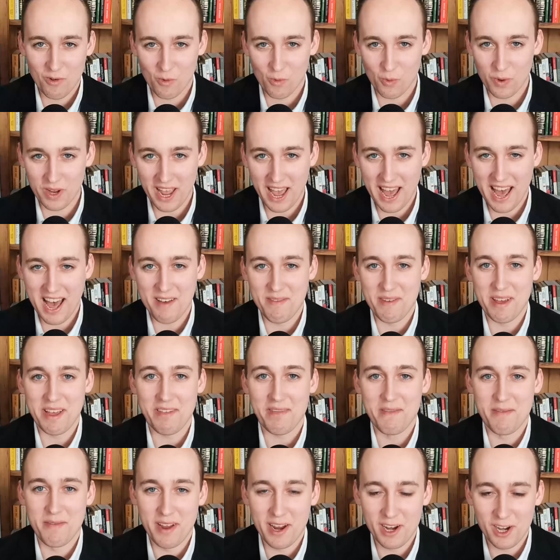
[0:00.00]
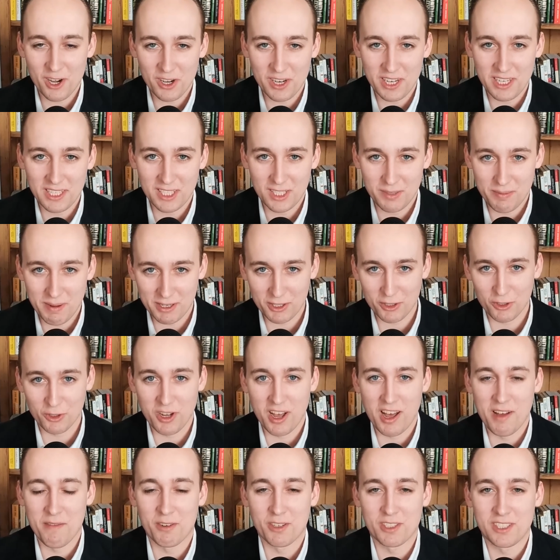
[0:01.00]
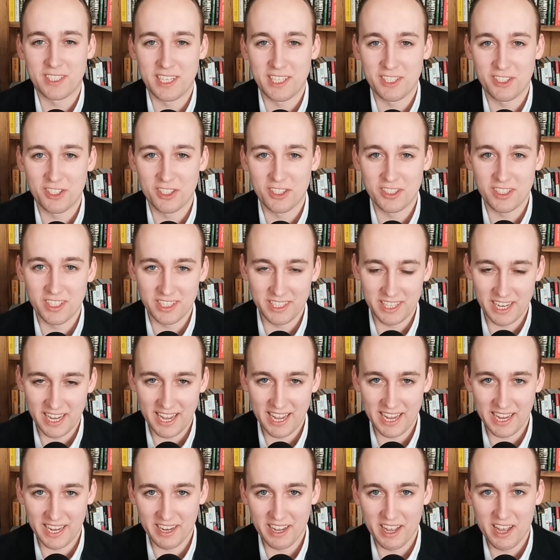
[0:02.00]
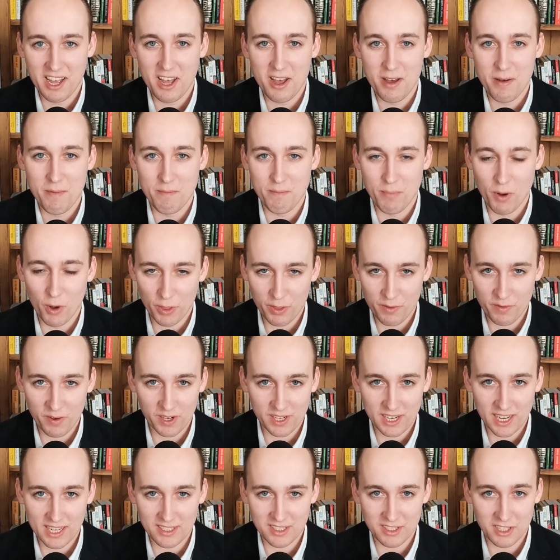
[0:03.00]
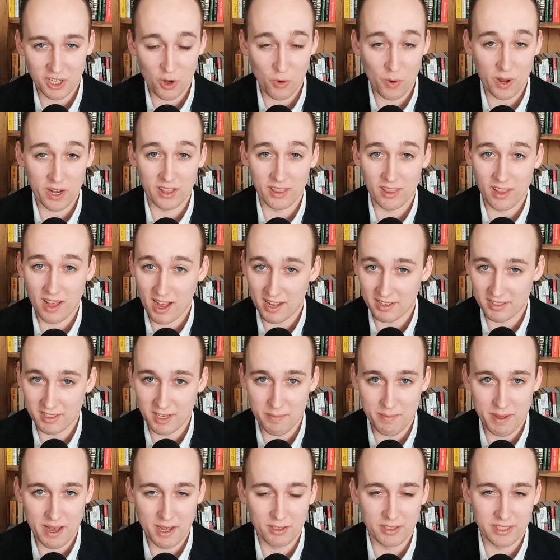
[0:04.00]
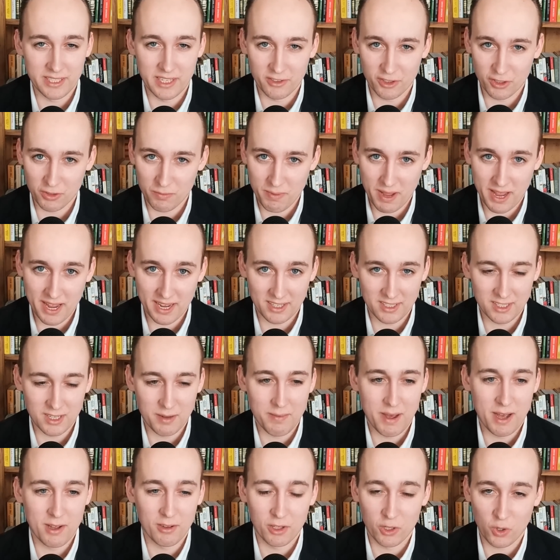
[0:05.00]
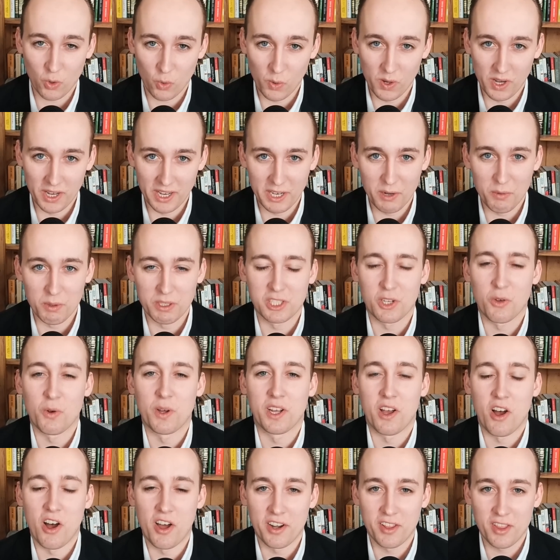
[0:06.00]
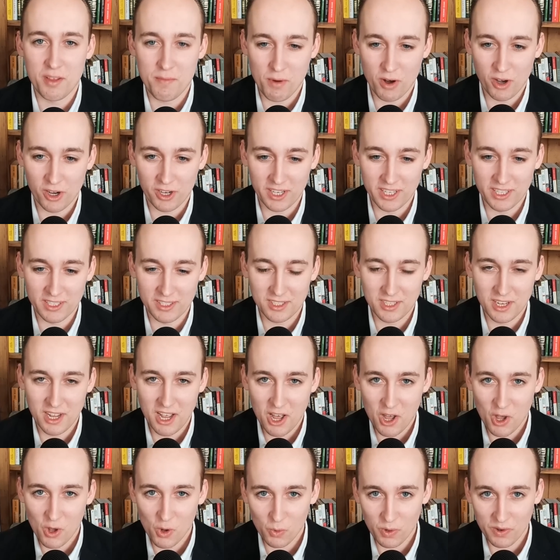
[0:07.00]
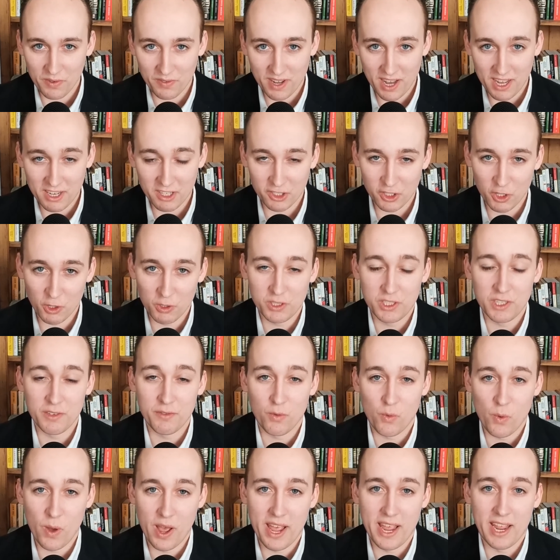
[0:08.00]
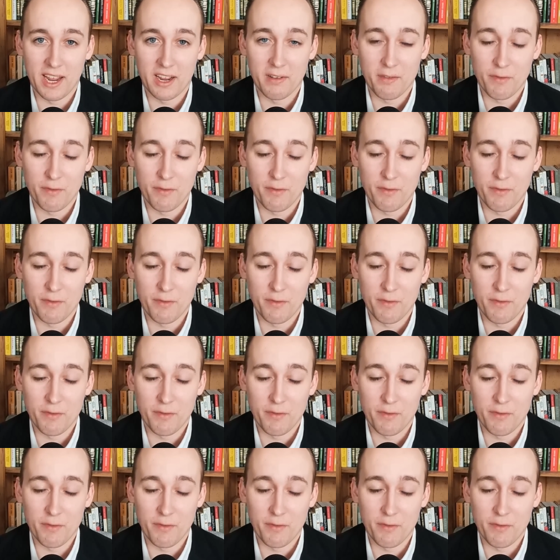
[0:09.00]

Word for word: We have a very special conversation today. Both of our guests know a lot about central banks, about liquidity, what's going on in the markets. We've got Joseph Wang,